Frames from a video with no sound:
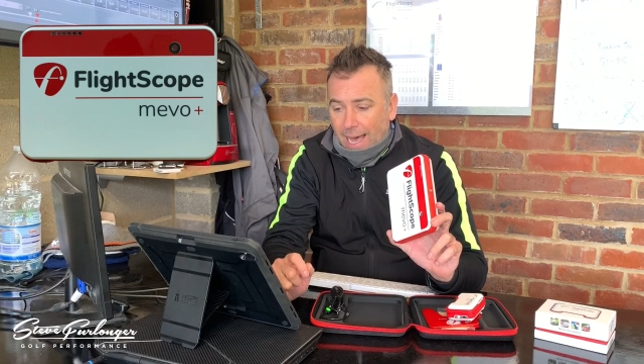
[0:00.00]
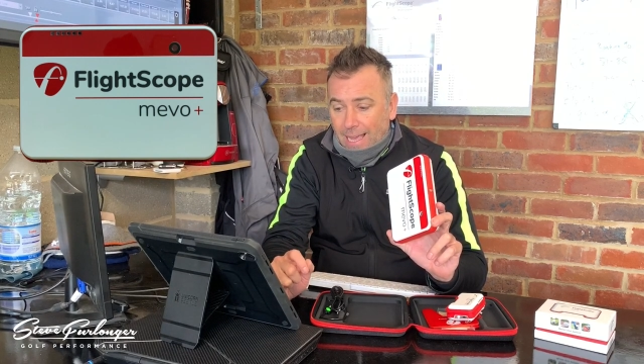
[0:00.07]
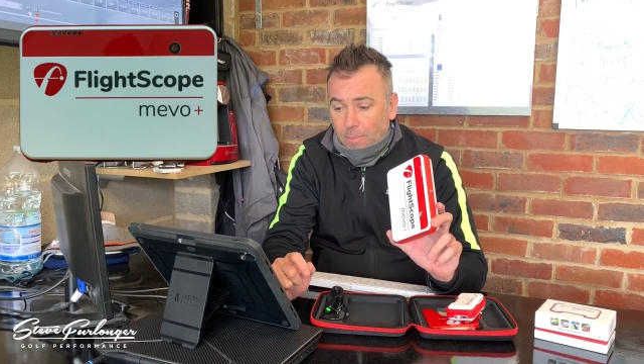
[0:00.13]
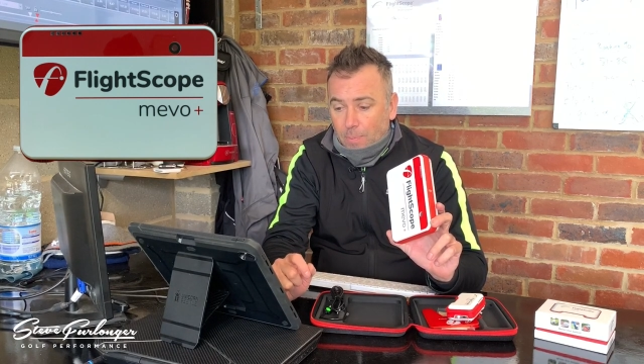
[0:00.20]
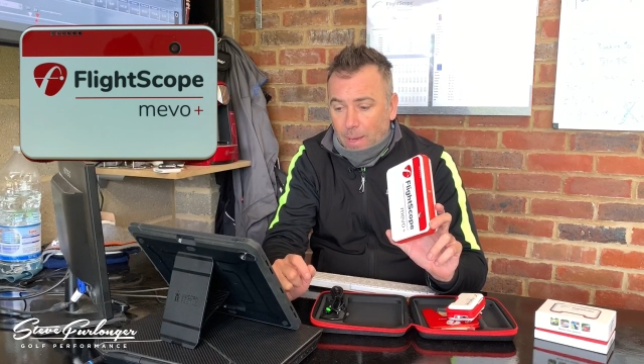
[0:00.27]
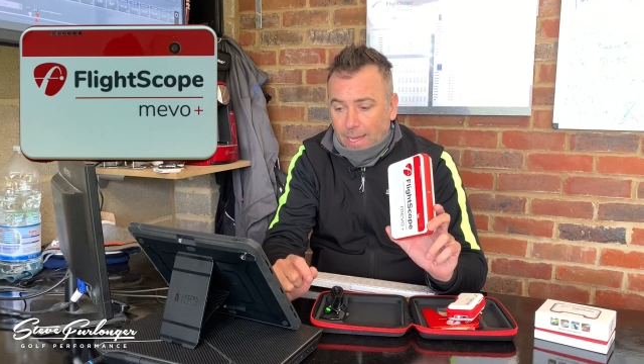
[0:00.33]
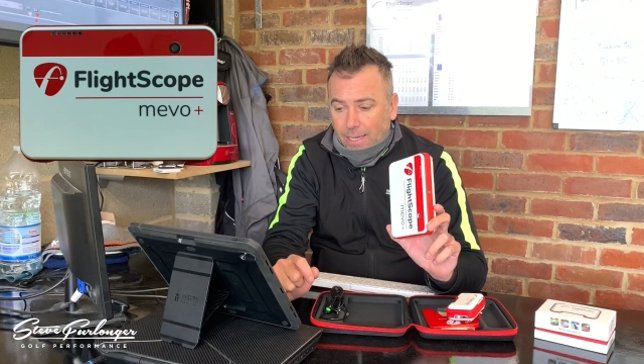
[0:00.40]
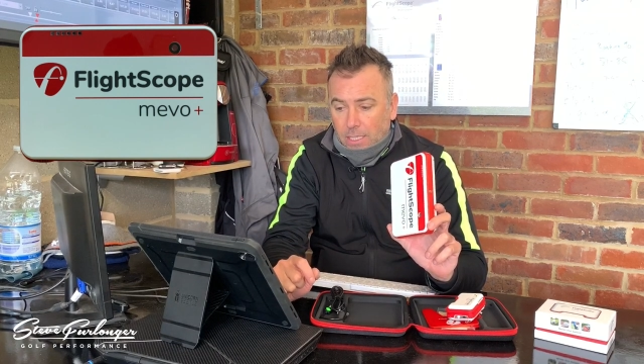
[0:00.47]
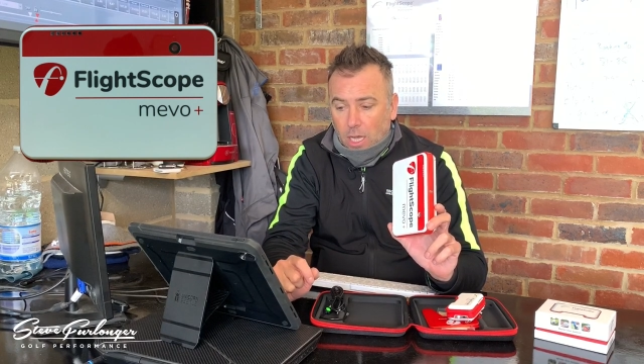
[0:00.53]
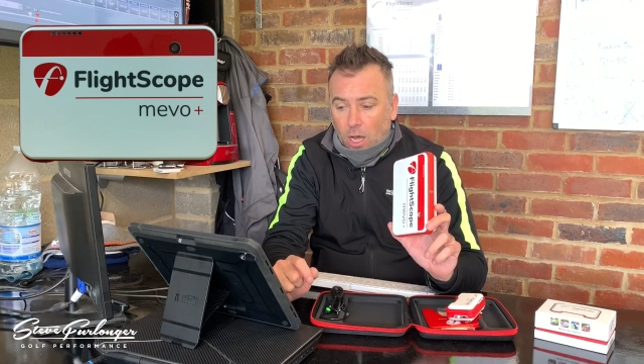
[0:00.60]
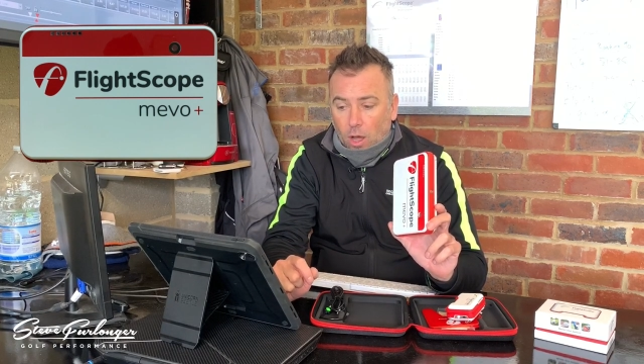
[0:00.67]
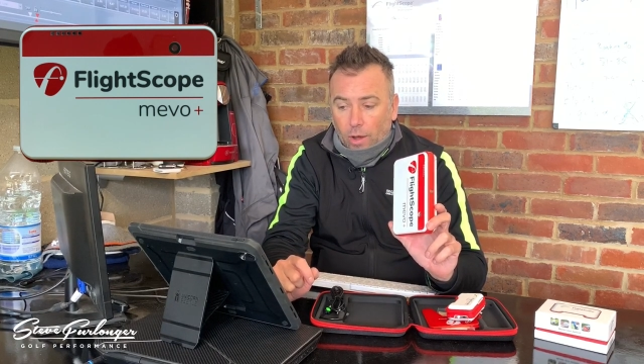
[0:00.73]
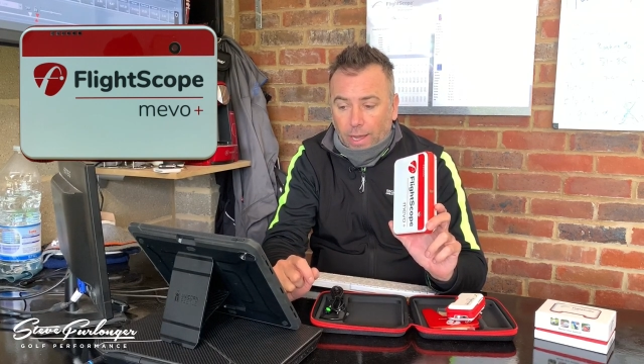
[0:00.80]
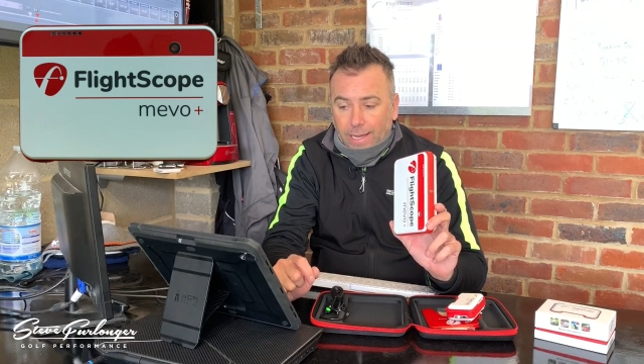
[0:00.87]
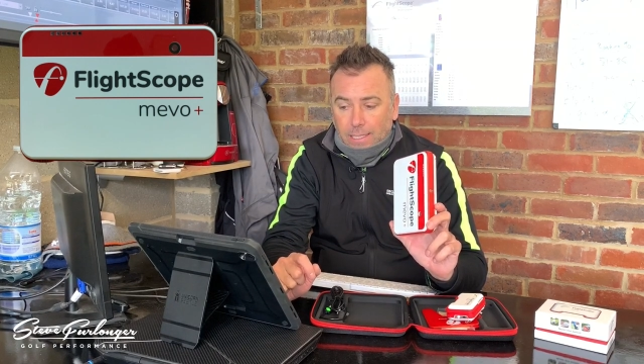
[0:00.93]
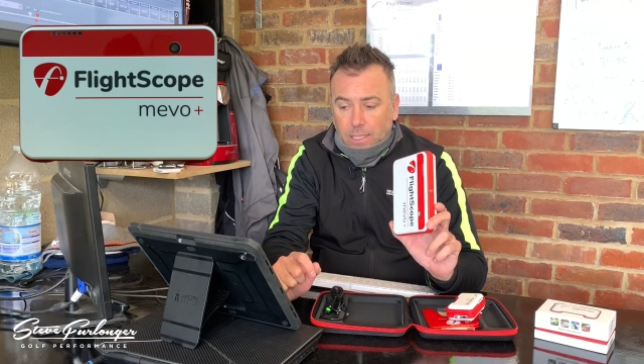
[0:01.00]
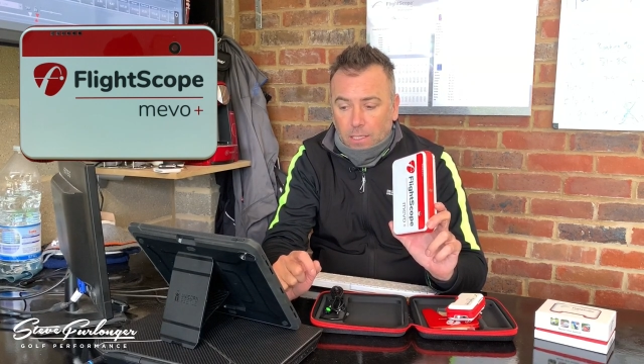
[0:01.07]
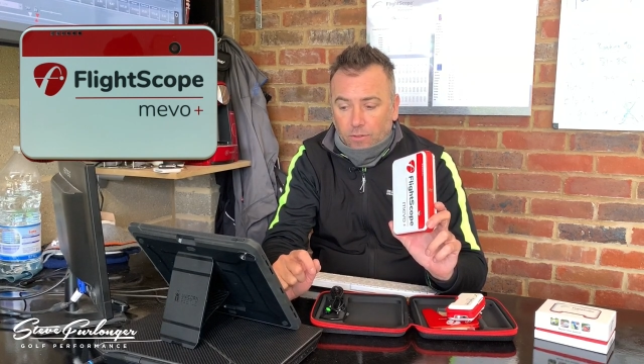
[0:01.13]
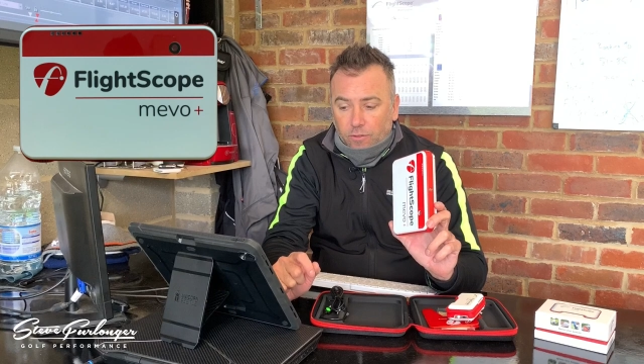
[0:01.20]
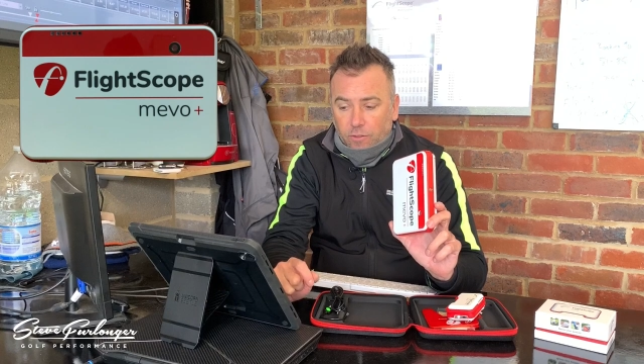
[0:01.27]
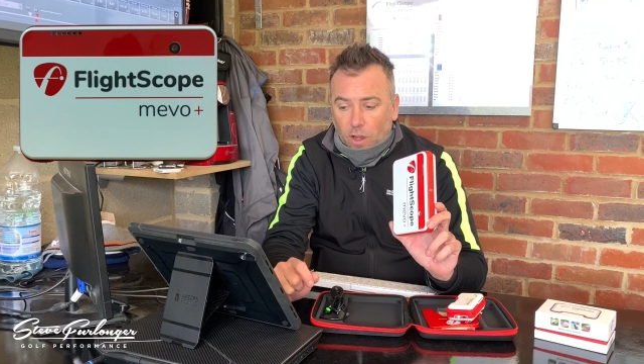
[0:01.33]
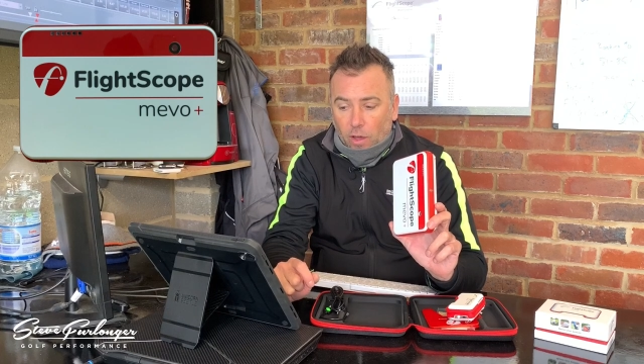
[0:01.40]
apex height,
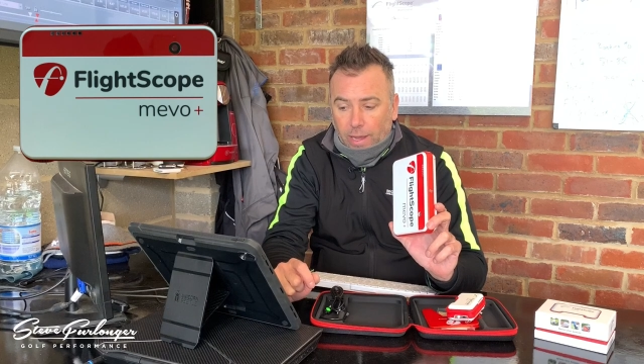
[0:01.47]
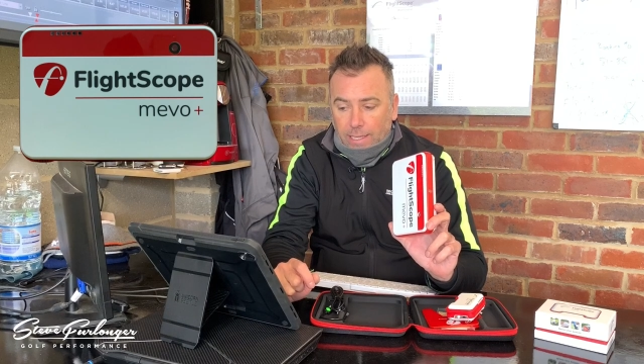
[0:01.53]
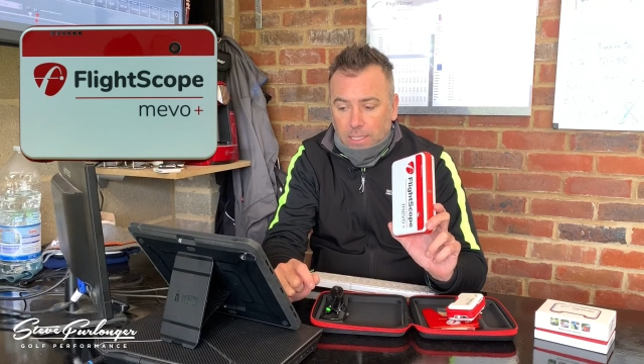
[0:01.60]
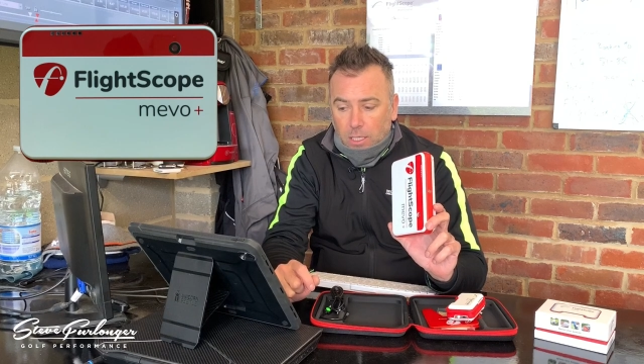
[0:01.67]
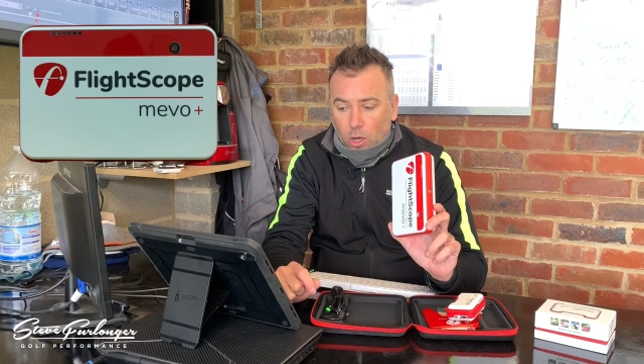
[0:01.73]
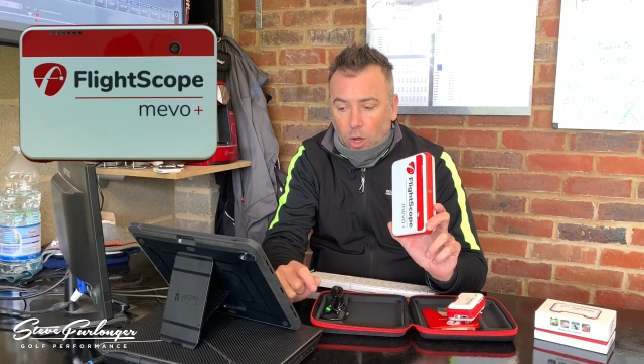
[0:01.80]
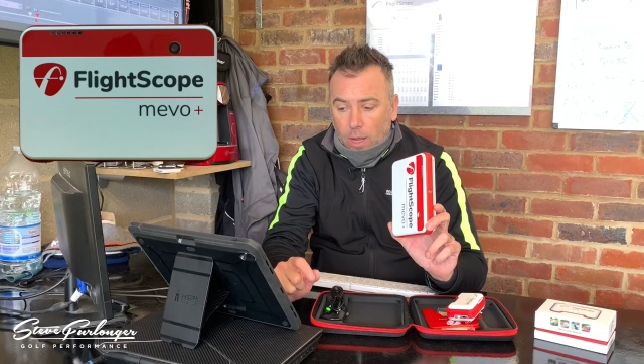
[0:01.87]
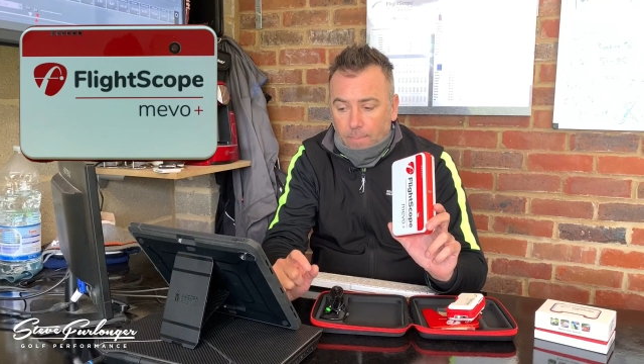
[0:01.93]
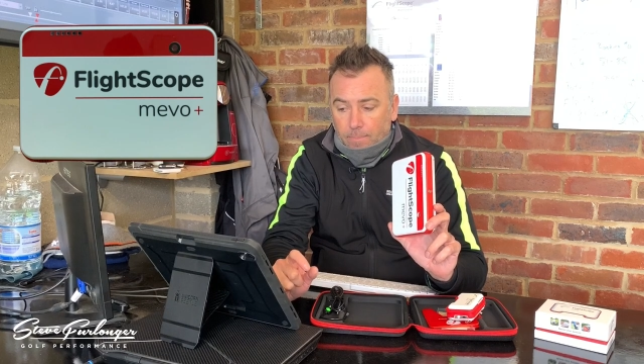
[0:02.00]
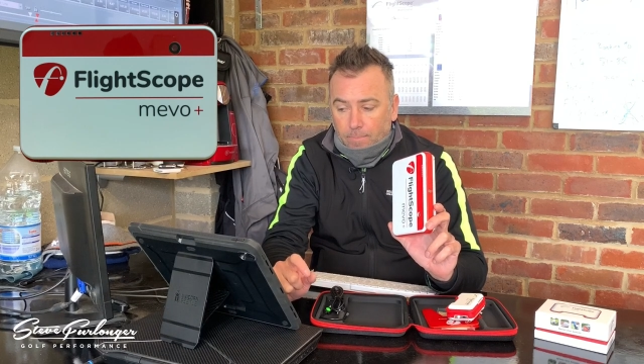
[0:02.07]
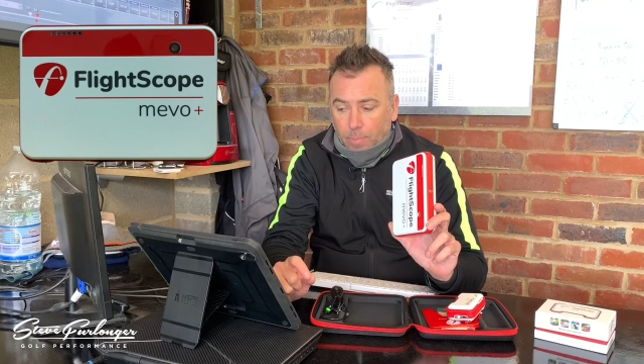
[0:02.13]
flight time,